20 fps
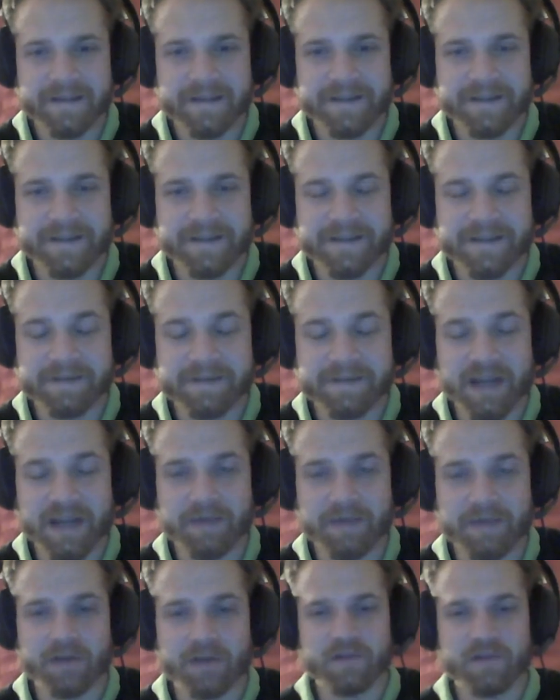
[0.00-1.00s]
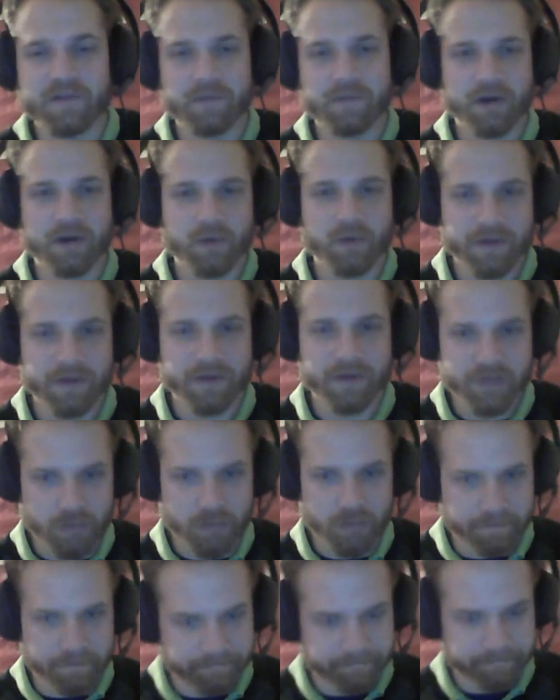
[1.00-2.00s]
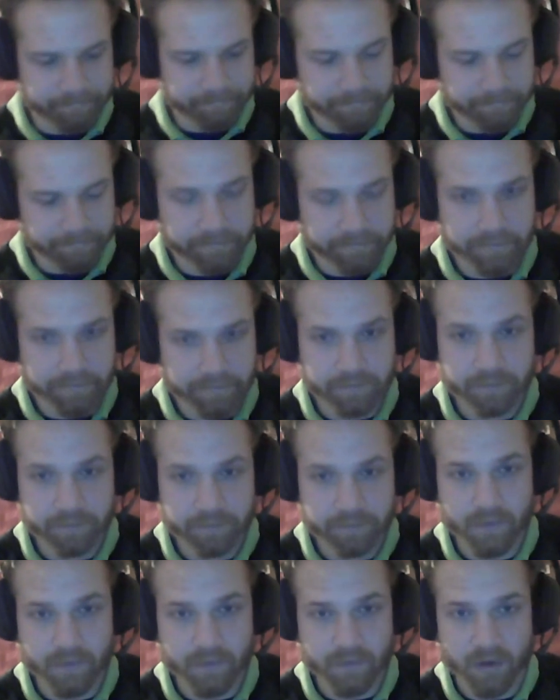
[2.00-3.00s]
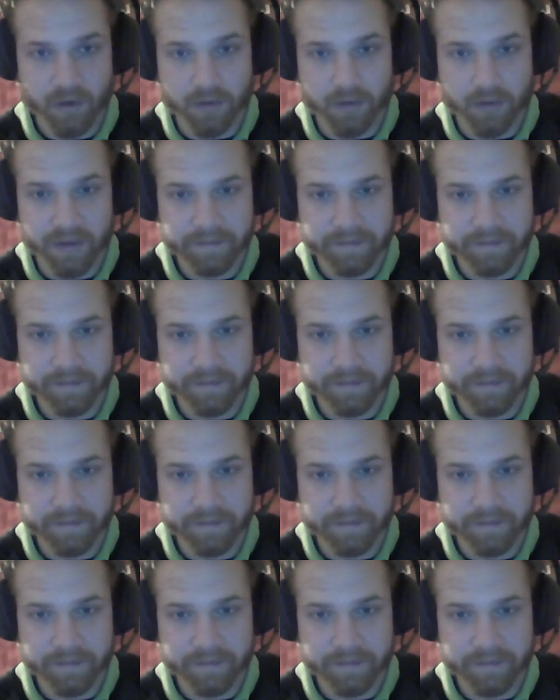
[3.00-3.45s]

the job interview part one of two. All right.